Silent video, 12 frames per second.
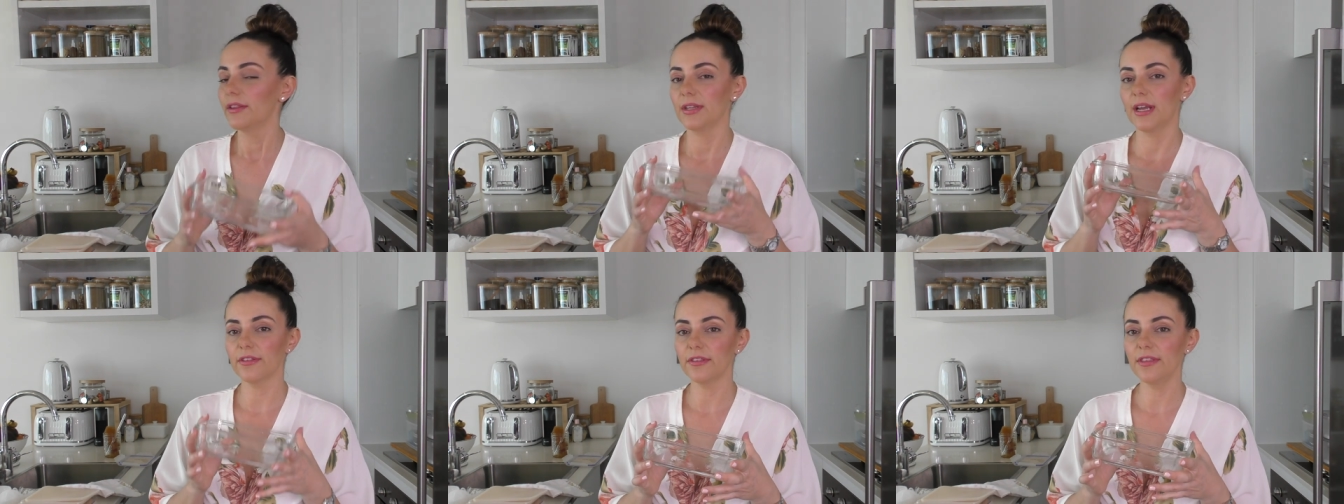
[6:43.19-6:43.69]

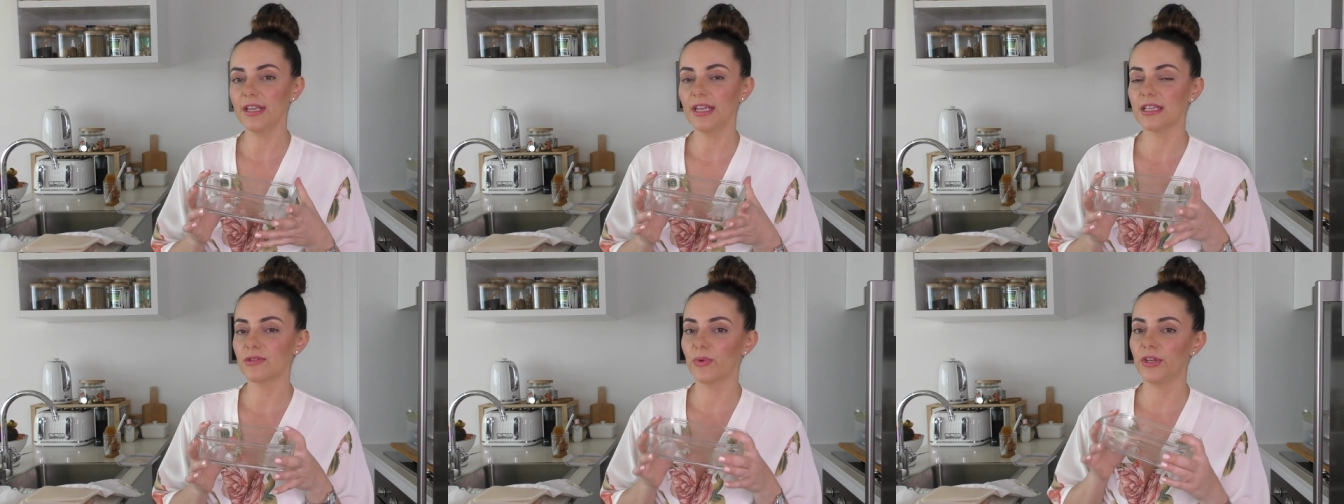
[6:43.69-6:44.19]
The other thing
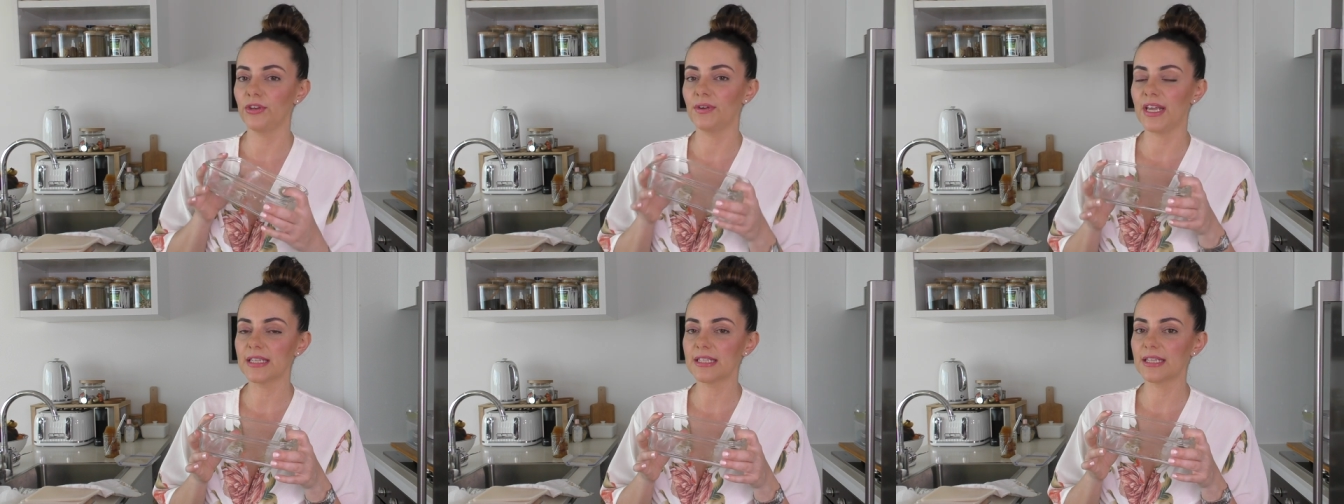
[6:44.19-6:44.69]
is when you
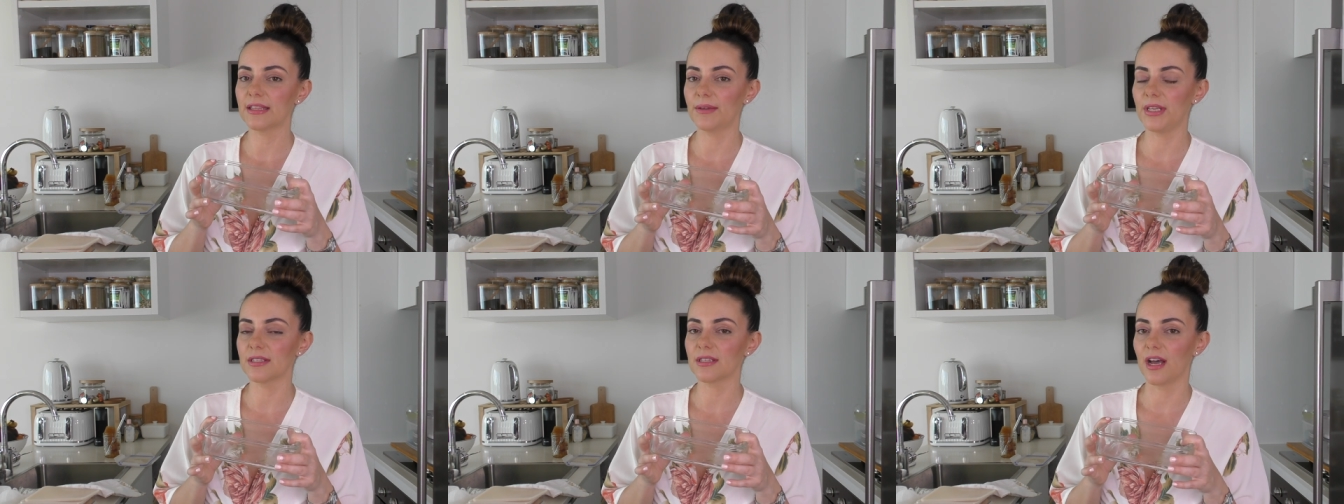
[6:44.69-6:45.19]
nest
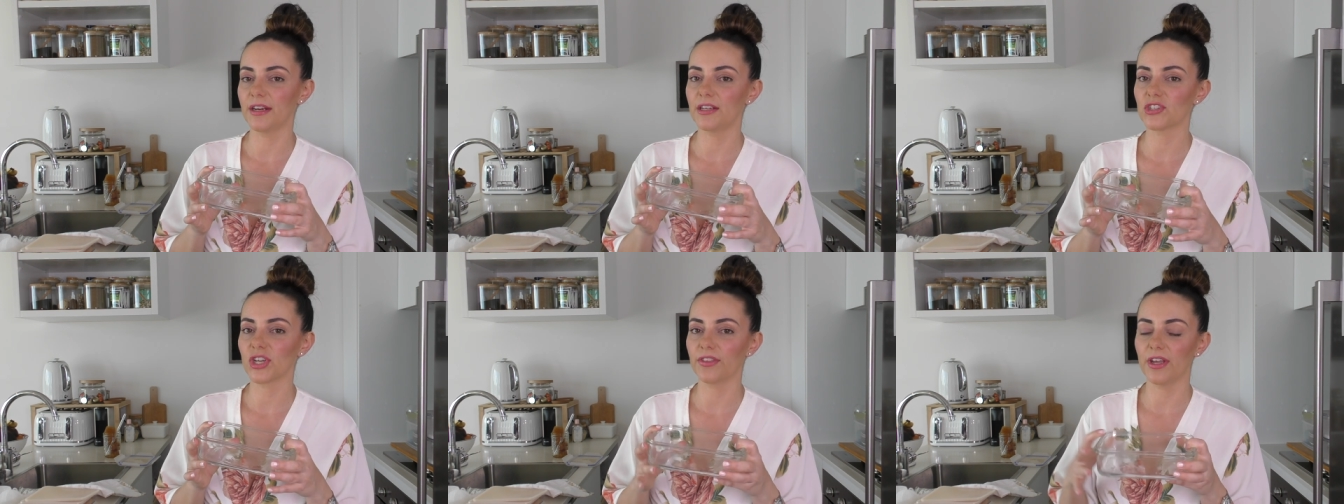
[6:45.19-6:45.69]
them inside
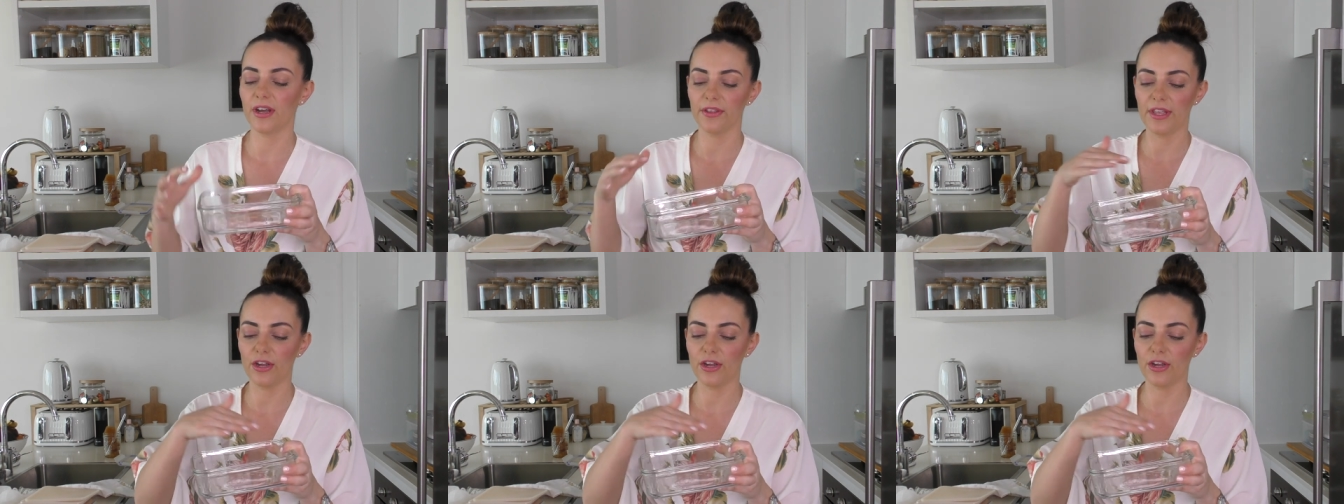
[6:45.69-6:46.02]
each other,